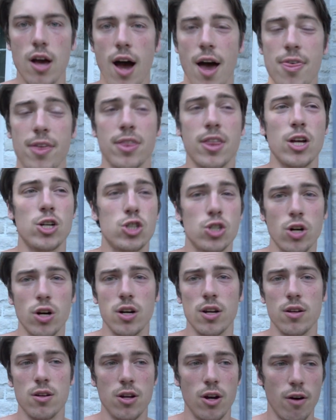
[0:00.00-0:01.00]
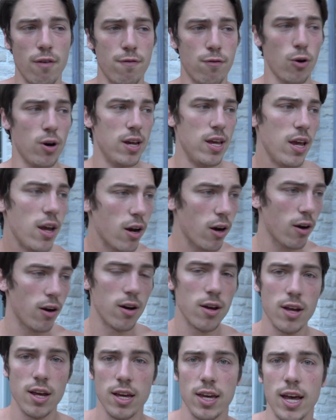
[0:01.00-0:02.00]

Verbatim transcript: I think they should, you know, for a year,